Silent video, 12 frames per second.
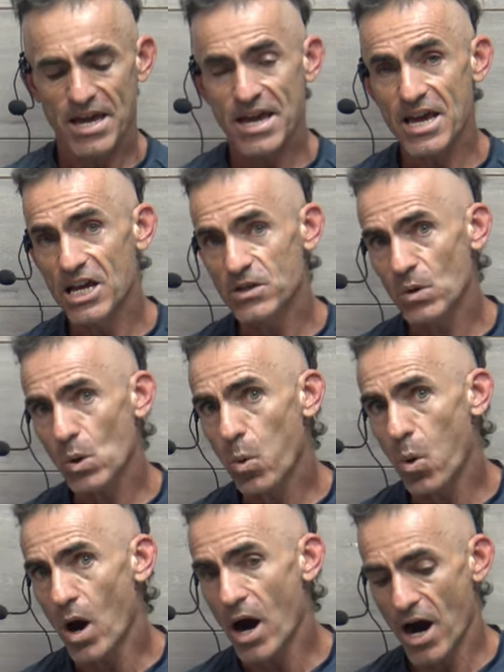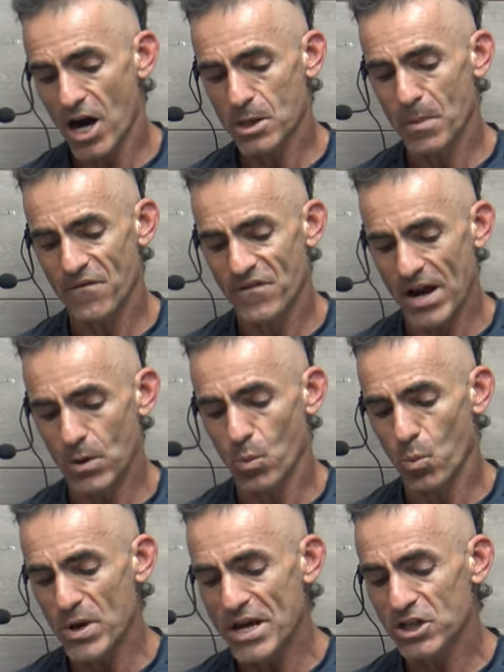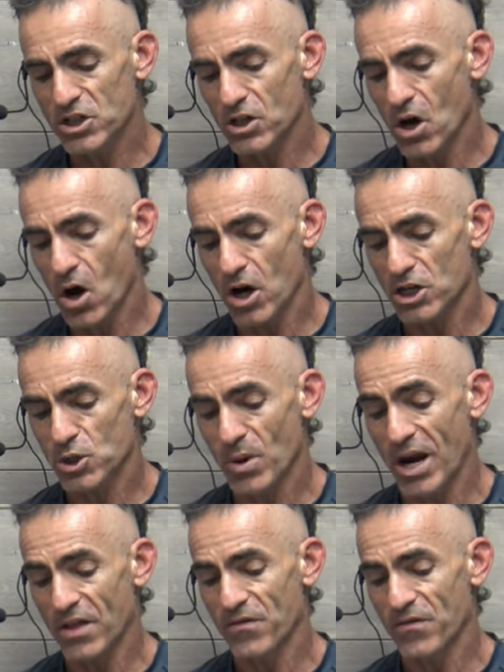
is required to prevent weak scar strength